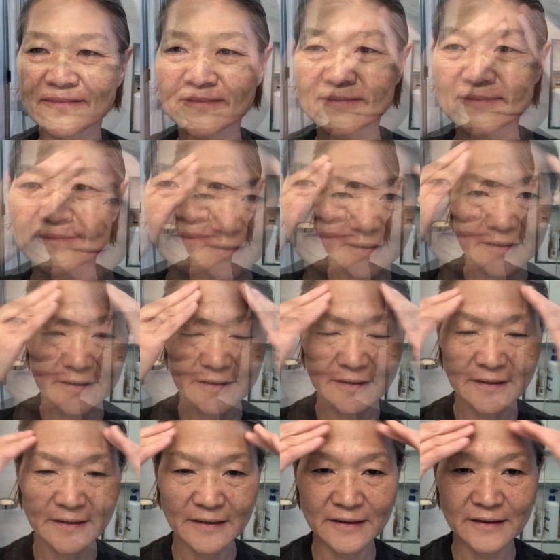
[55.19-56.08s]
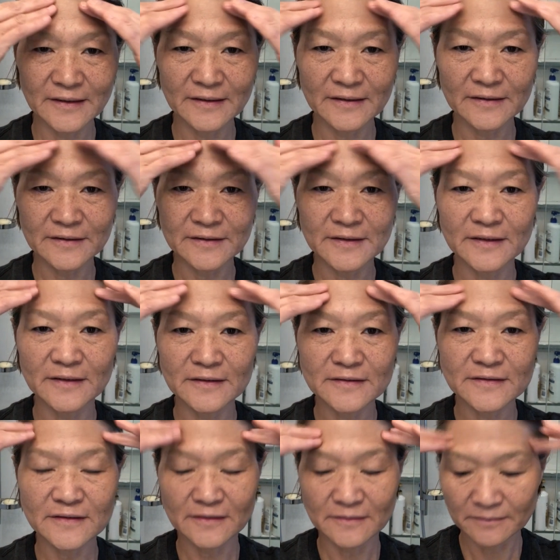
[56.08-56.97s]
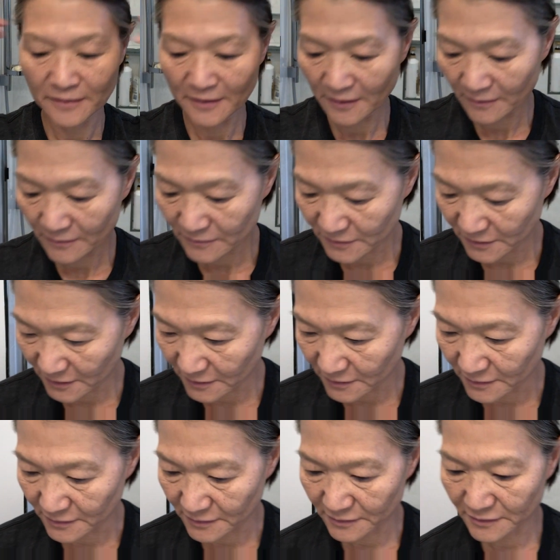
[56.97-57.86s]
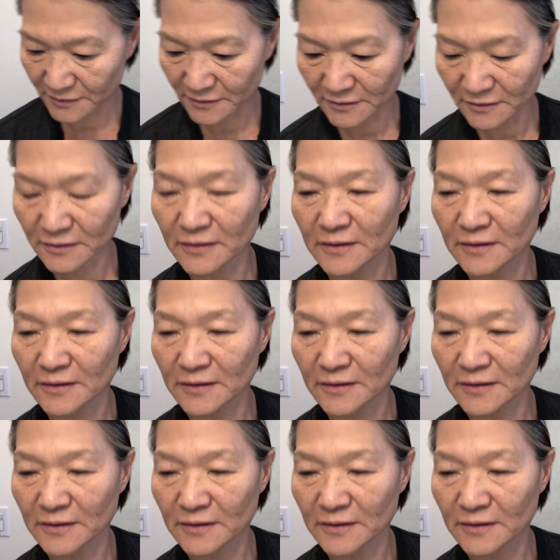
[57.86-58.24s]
Okay, that's about it.